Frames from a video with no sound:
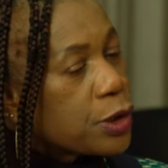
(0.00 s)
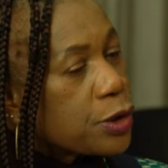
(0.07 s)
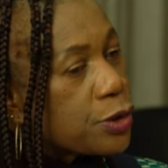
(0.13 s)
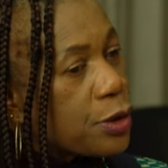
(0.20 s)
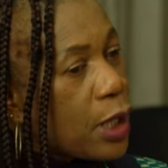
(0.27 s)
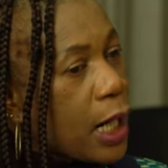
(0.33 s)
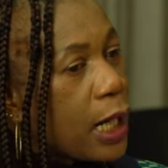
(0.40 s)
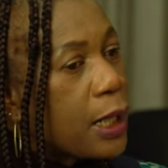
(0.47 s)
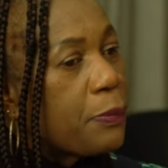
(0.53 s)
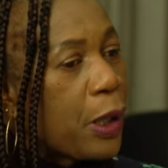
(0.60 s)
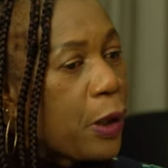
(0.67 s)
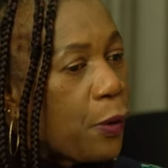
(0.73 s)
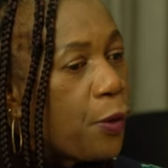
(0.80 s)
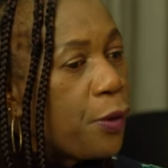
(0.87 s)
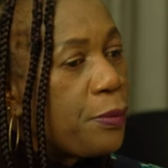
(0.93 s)
try
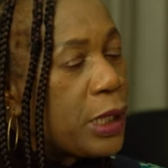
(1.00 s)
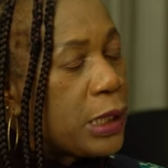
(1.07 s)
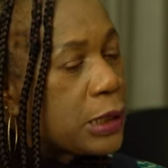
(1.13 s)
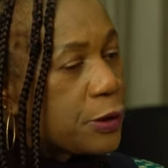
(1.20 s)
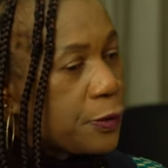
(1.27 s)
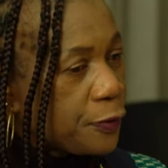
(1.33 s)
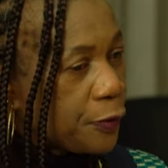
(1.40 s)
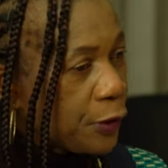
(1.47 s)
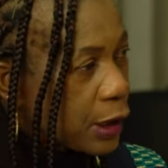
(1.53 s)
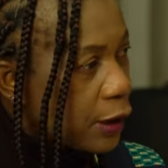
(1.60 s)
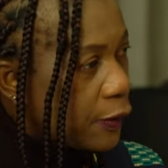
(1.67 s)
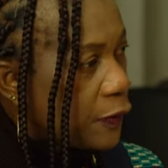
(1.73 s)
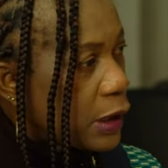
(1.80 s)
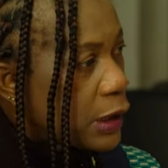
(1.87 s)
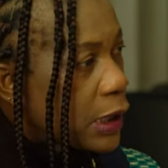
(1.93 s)
by all means to
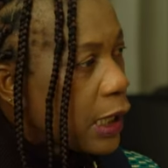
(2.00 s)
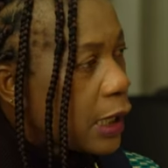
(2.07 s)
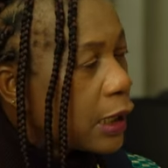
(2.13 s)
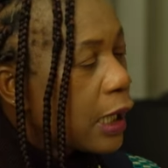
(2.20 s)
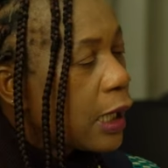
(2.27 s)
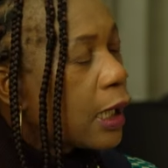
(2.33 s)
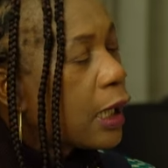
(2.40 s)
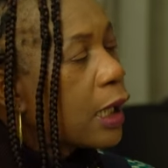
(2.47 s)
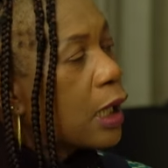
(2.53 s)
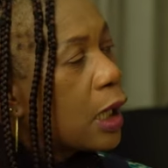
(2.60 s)
forgive each other.